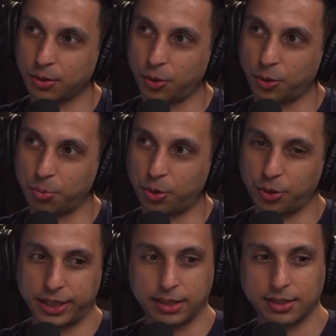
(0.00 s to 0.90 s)
or
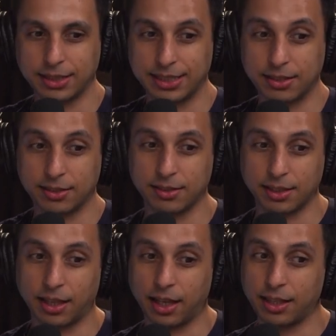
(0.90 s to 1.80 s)
boring consistency
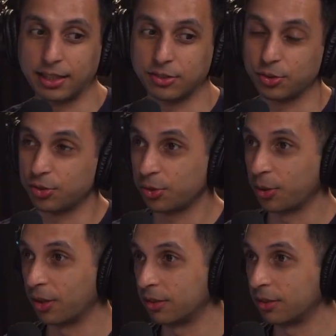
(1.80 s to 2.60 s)
that leads to sure